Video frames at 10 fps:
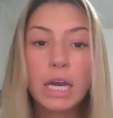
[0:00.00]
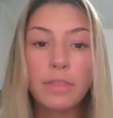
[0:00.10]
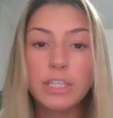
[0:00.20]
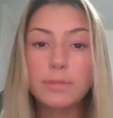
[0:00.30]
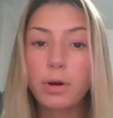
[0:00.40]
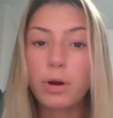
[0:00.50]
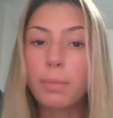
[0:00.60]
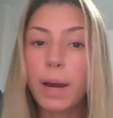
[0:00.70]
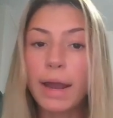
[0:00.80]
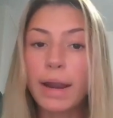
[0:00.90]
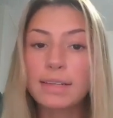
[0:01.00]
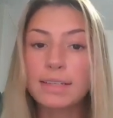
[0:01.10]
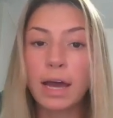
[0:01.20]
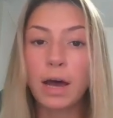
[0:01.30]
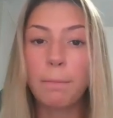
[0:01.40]
These probiotics
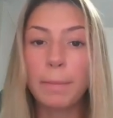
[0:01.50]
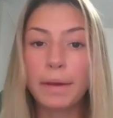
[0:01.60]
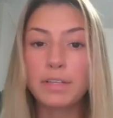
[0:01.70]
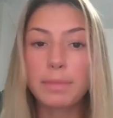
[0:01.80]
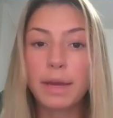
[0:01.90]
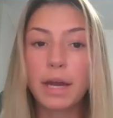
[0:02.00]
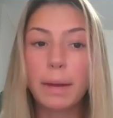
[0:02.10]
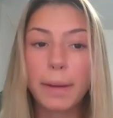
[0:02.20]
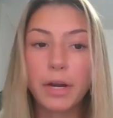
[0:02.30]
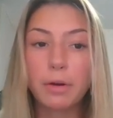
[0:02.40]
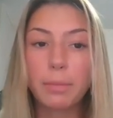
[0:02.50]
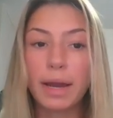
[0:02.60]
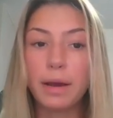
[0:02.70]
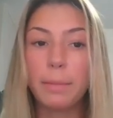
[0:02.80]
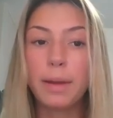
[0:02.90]
can help balance my gut
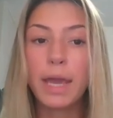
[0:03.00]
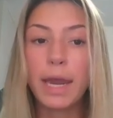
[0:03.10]
microbiome